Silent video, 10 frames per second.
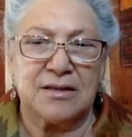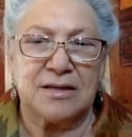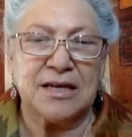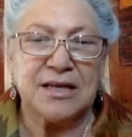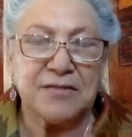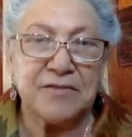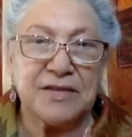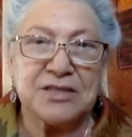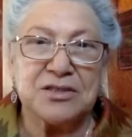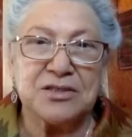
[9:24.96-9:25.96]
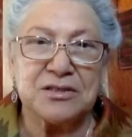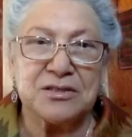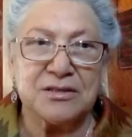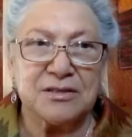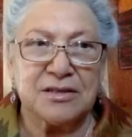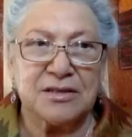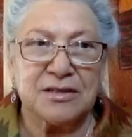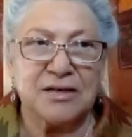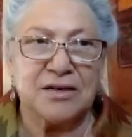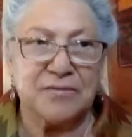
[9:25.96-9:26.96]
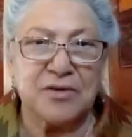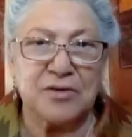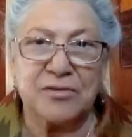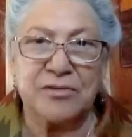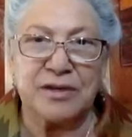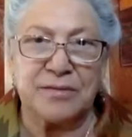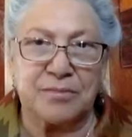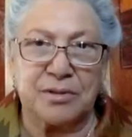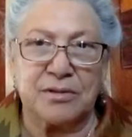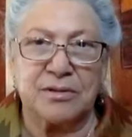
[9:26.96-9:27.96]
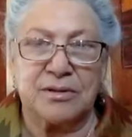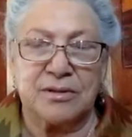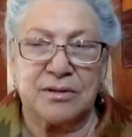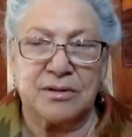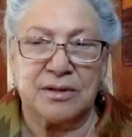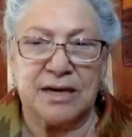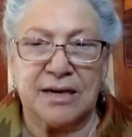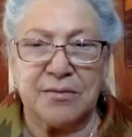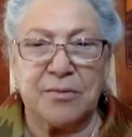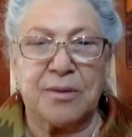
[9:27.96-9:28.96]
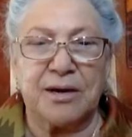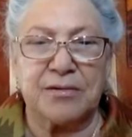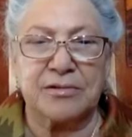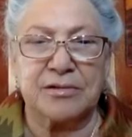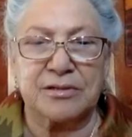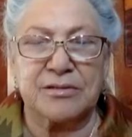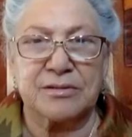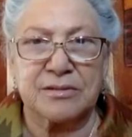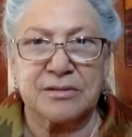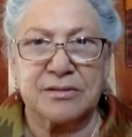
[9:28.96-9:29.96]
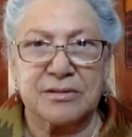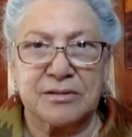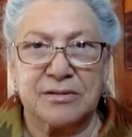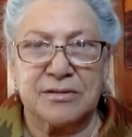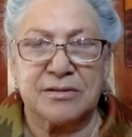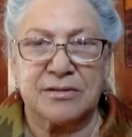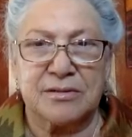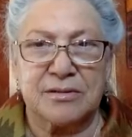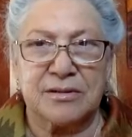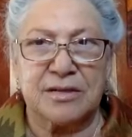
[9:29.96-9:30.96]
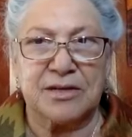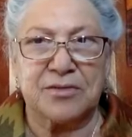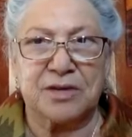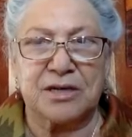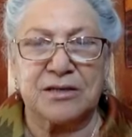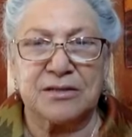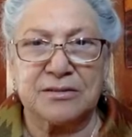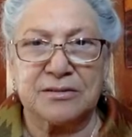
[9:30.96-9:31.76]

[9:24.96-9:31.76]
And the vision of the earth temple came about later on.